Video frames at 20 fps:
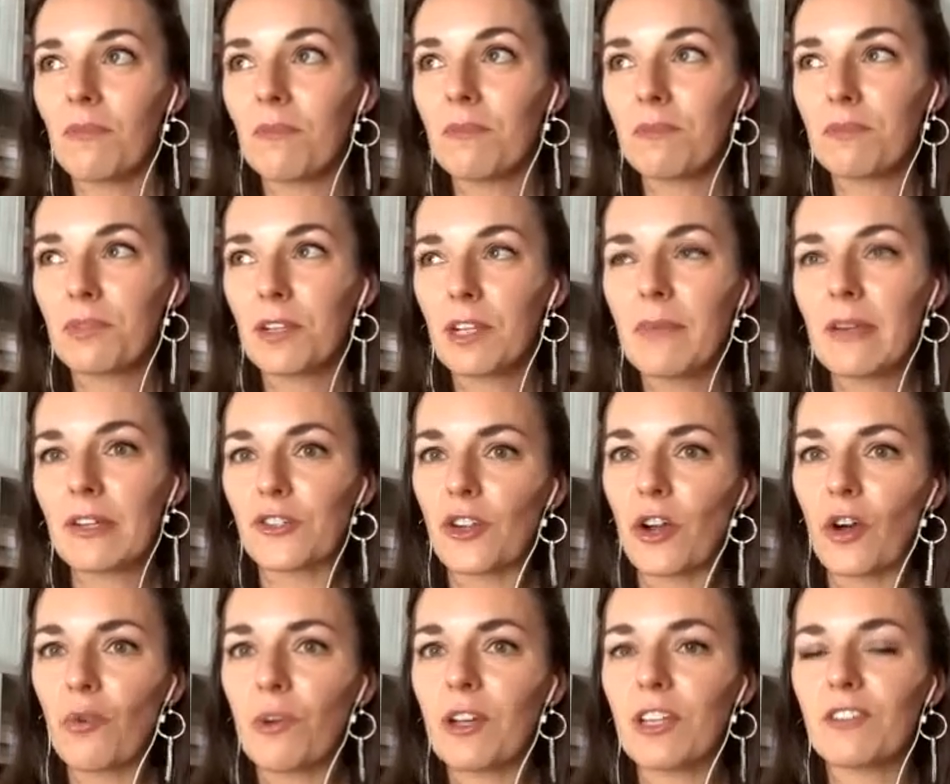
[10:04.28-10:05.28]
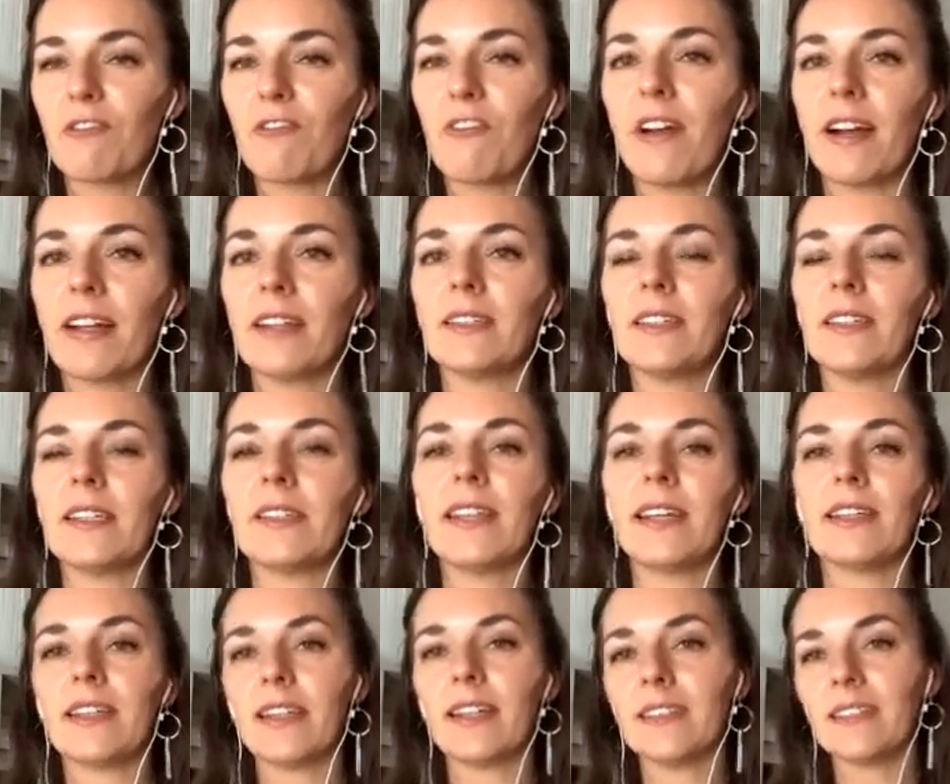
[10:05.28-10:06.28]
pretty much always find is
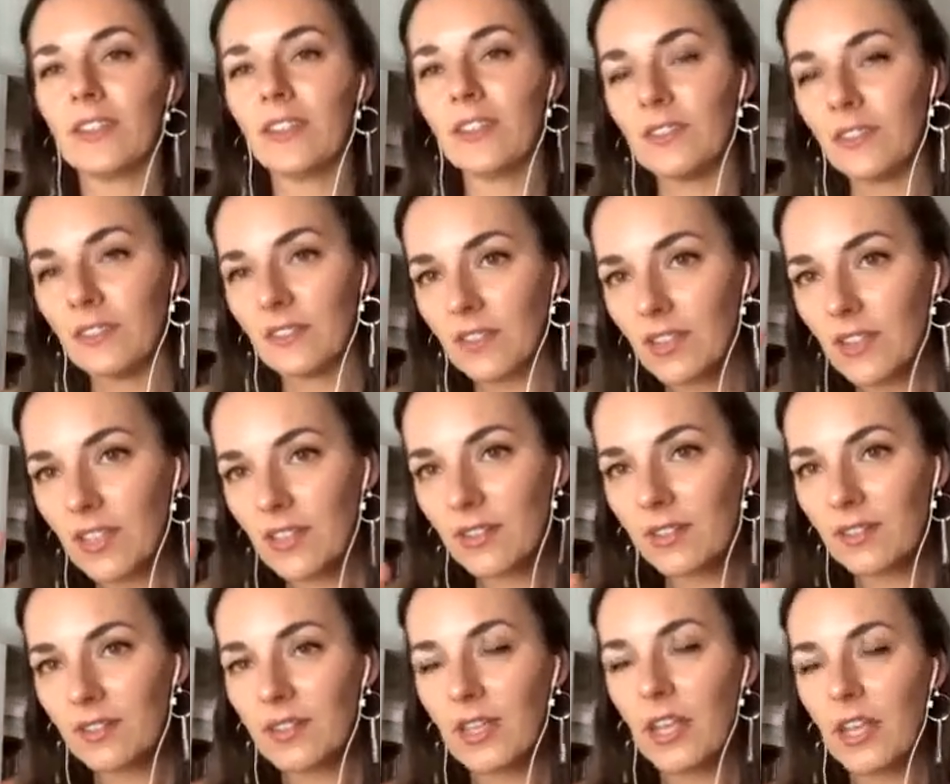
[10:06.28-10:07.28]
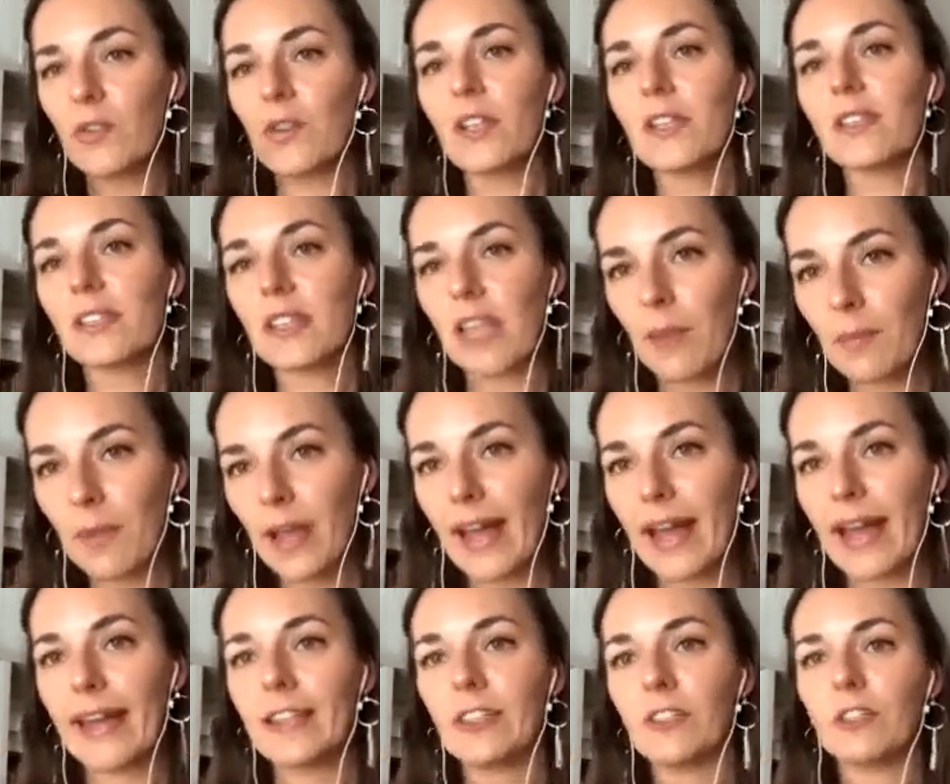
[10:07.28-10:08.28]
that underneath there is some
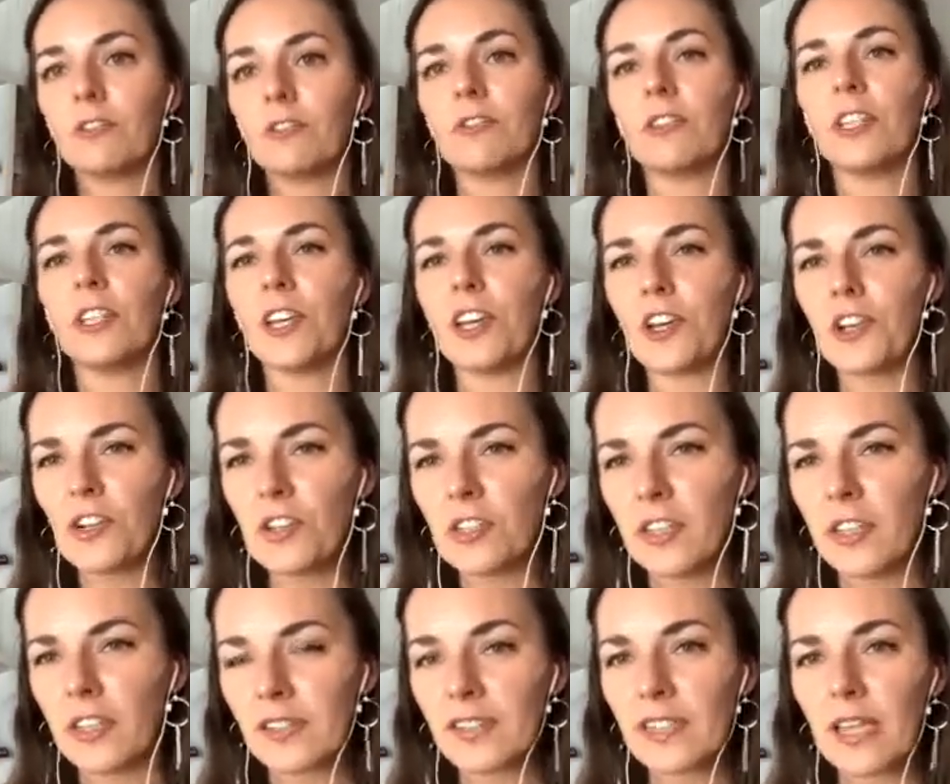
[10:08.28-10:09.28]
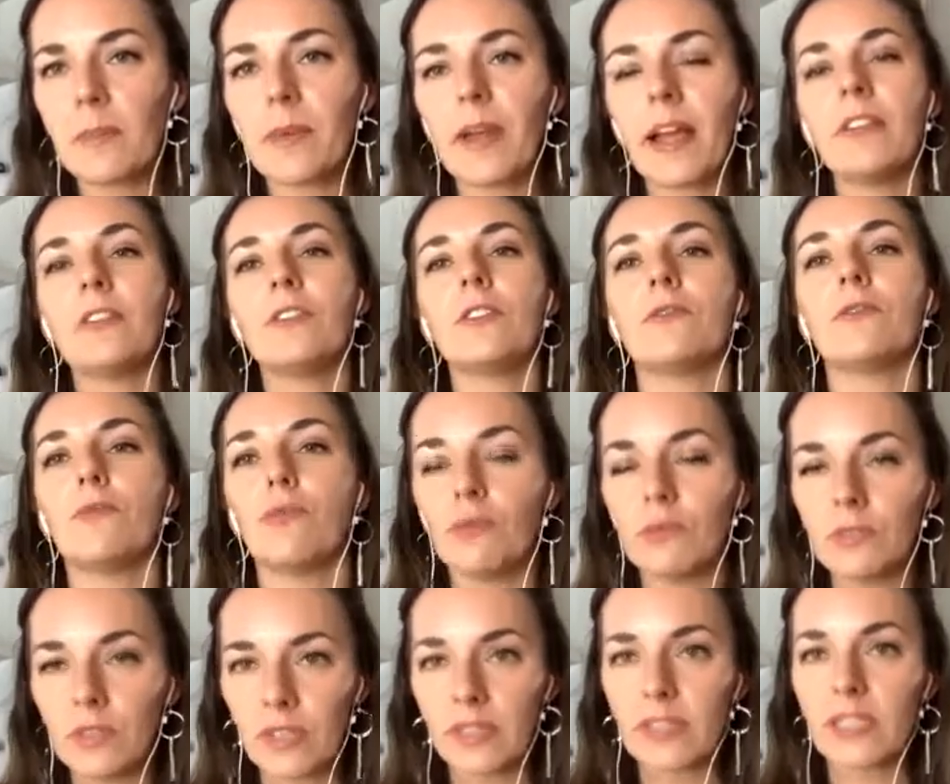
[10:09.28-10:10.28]
kind of yearning, some kind of
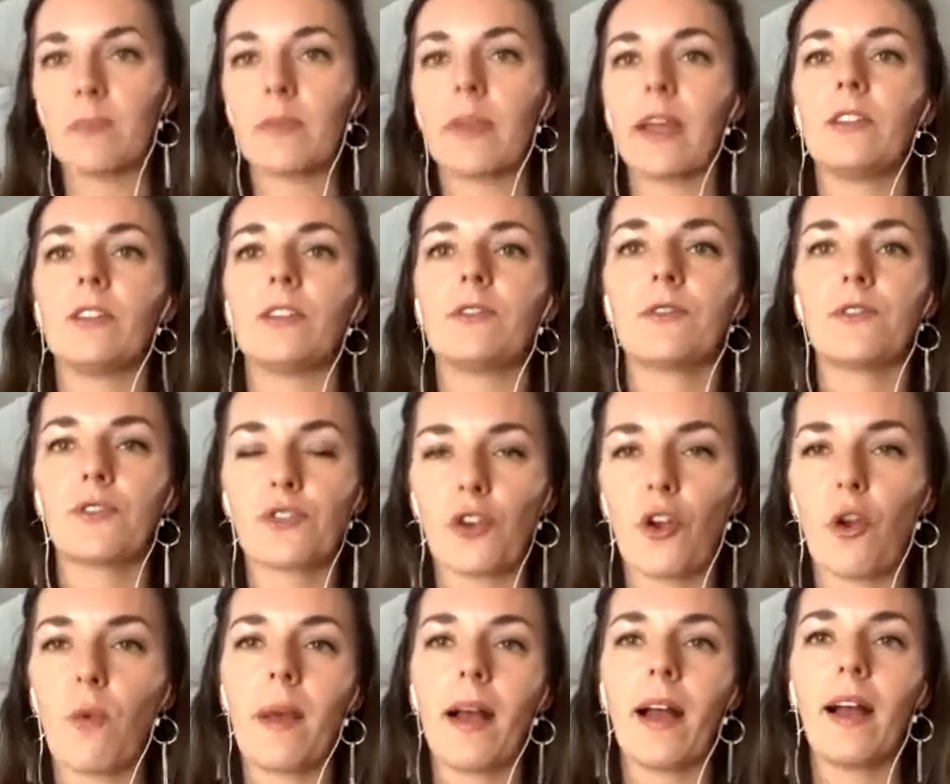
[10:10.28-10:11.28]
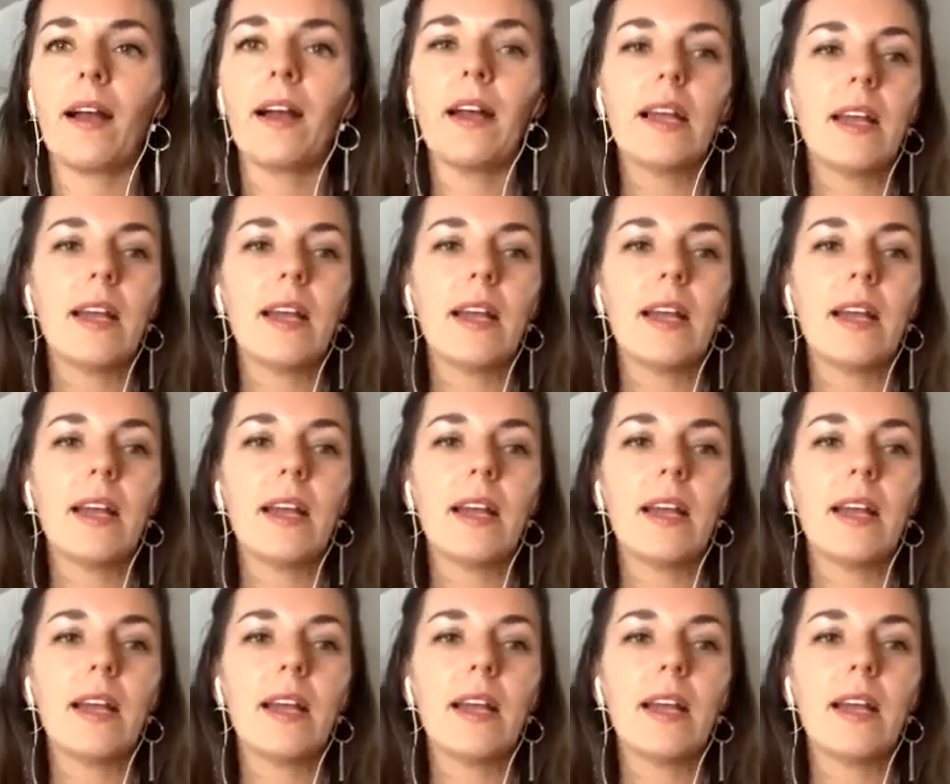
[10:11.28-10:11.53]
wounding, some kind of trauma